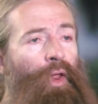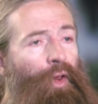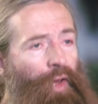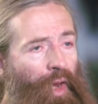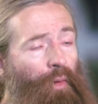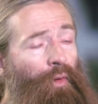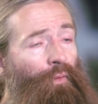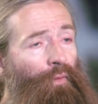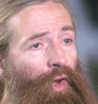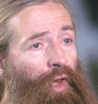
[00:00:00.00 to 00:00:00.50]

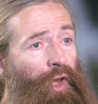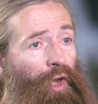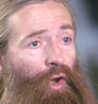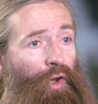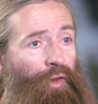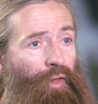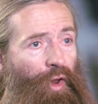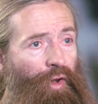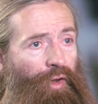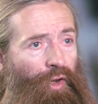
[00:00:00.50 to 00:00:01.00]
Some of us
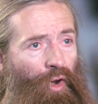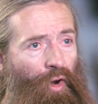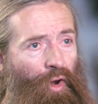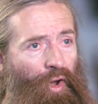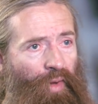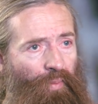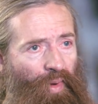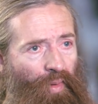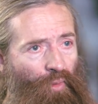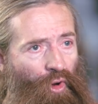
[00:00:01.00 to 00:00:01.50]
lose those
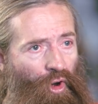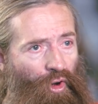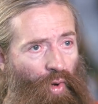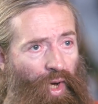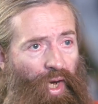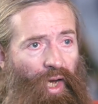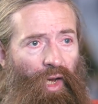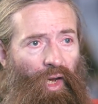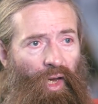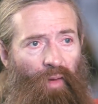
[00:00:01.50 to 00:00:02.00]
neurons a bit more
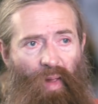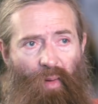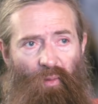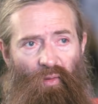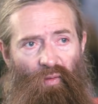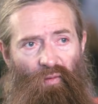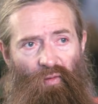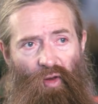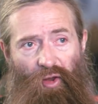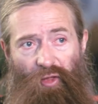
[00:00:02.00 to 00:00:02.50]
quickly, maybe
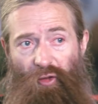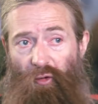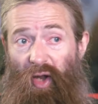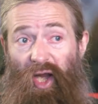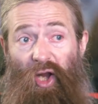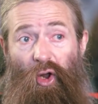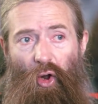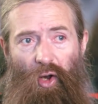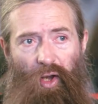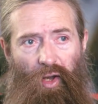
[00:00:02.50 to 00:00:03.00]
we've lost
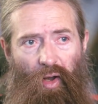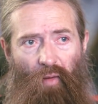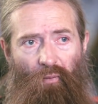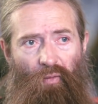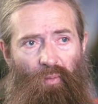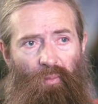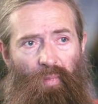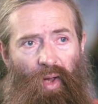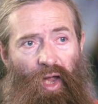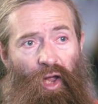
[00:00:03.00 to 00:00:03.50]
three-quarters of
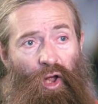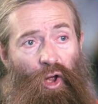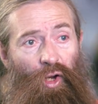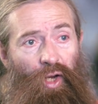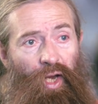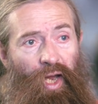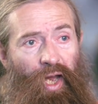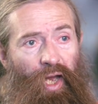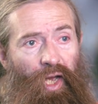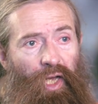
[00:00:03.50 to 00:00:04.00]
them by
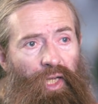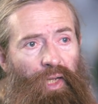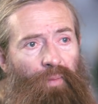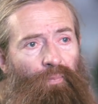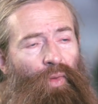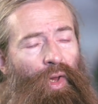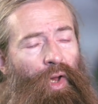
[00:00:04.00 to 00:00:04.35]
old age,